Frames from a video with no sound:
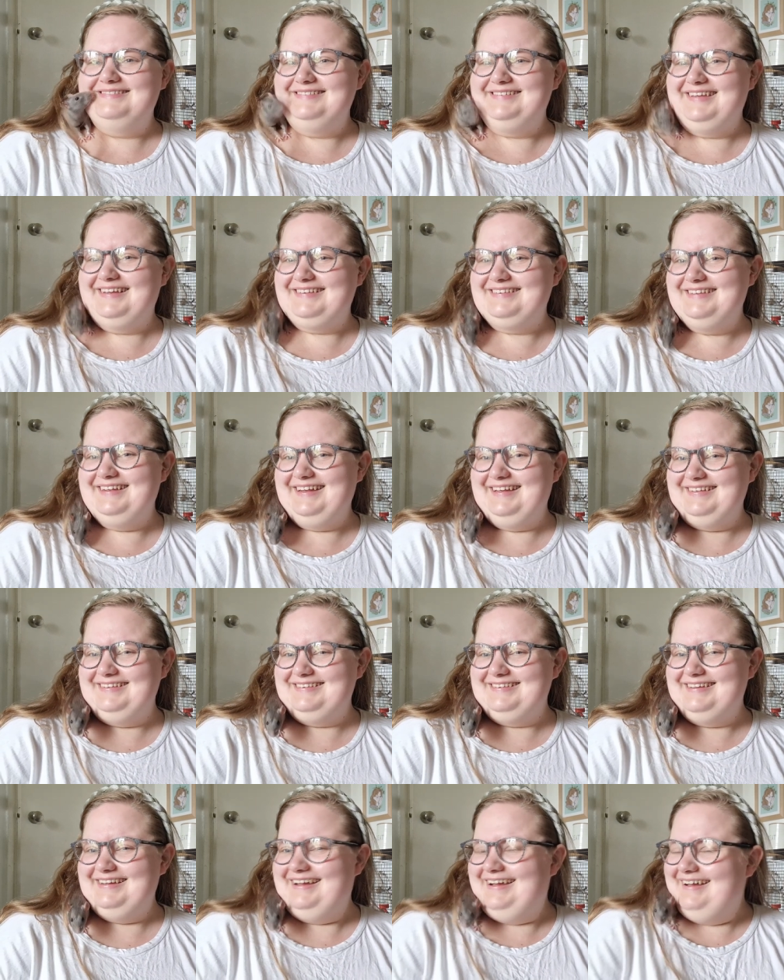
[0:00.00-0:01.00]
Yes, it
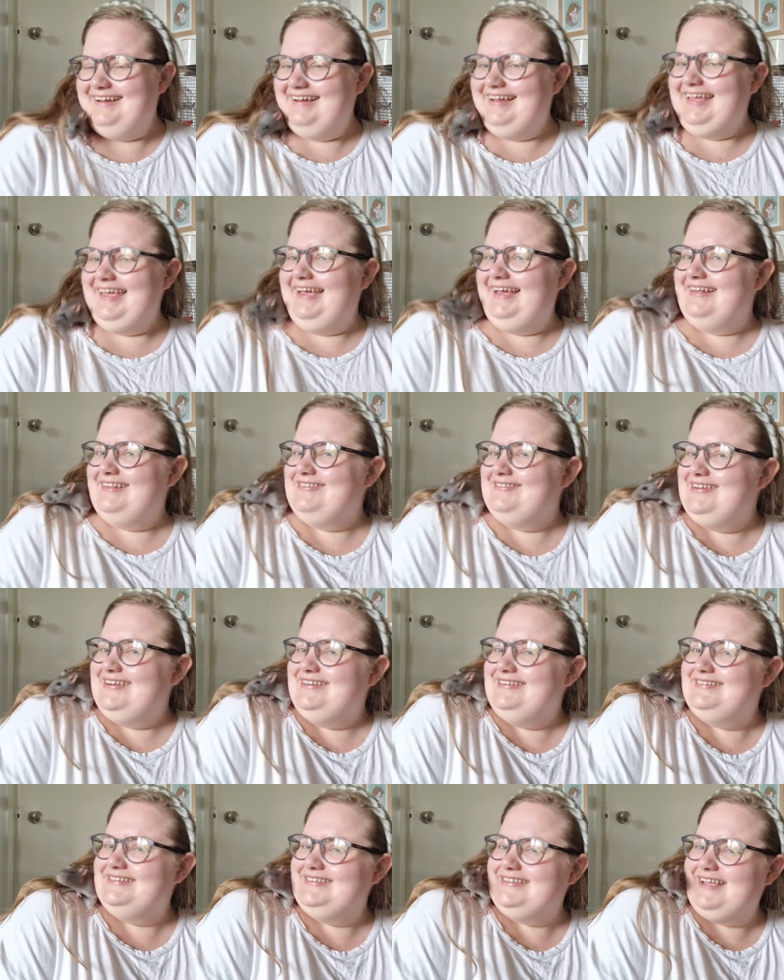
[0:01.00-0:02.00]
is. Okay,
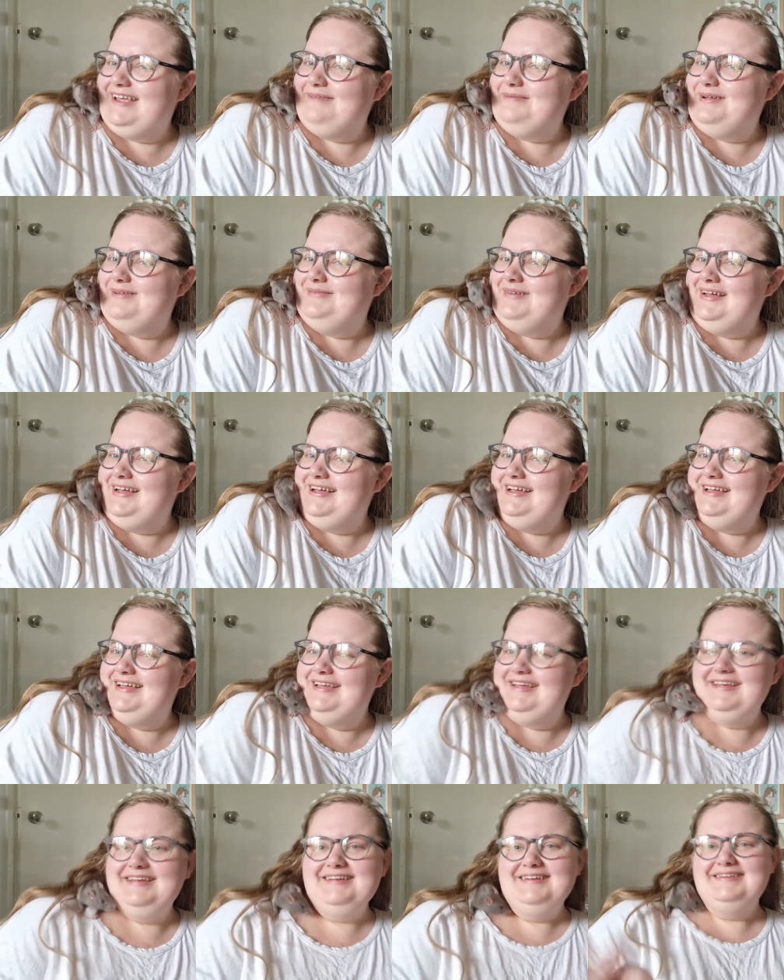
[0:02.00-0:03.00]
Asriel, say bye-bye.